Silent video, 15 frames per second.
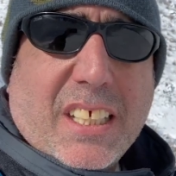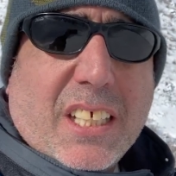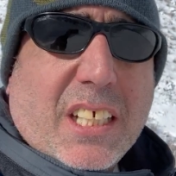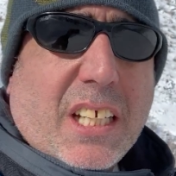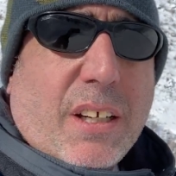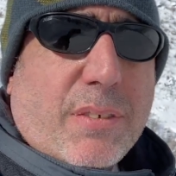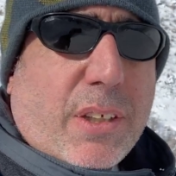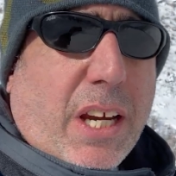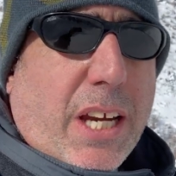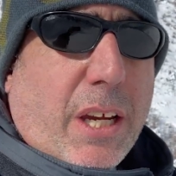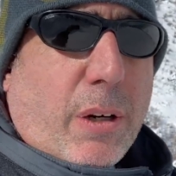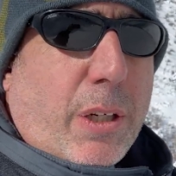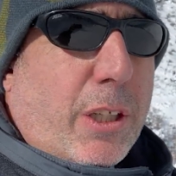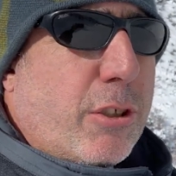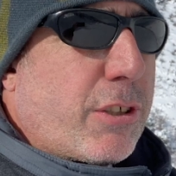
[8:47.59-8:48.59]
of
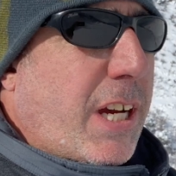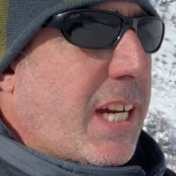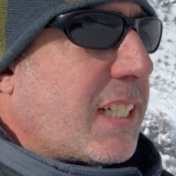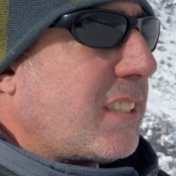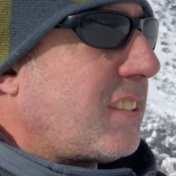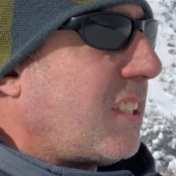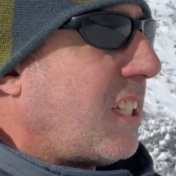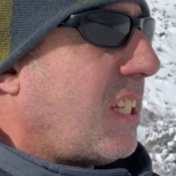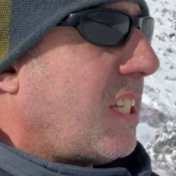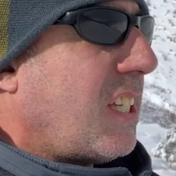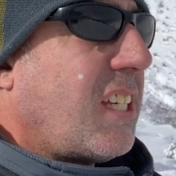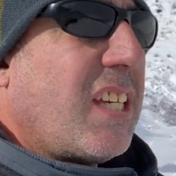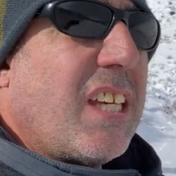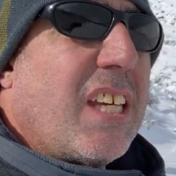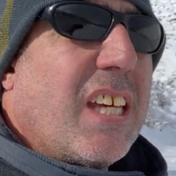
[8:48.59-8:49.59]
coyote tracks.
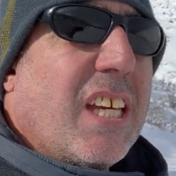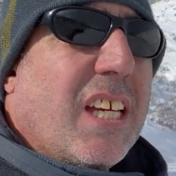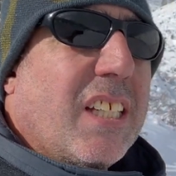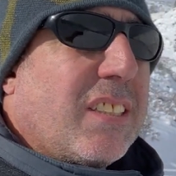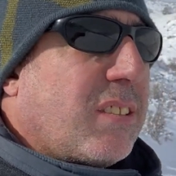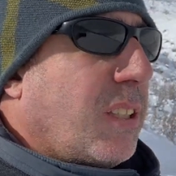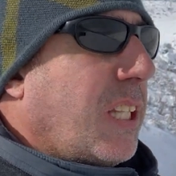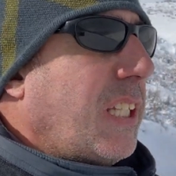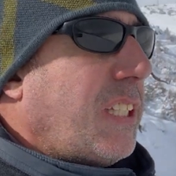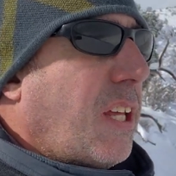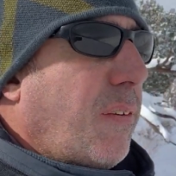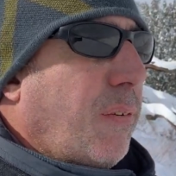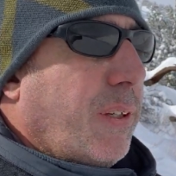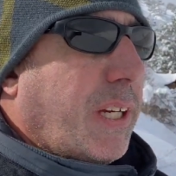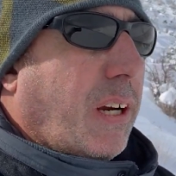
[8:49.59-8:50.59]
So they're
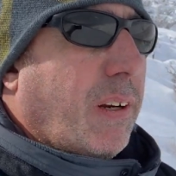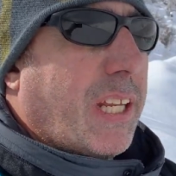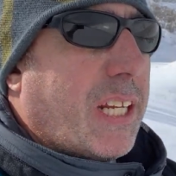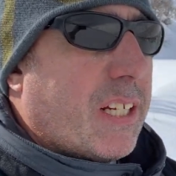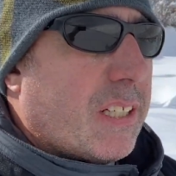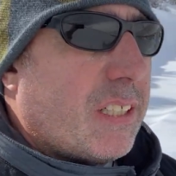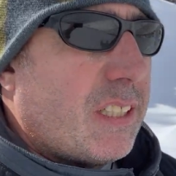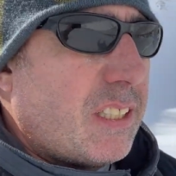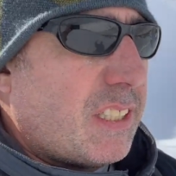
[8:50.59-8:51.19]
definitely out here.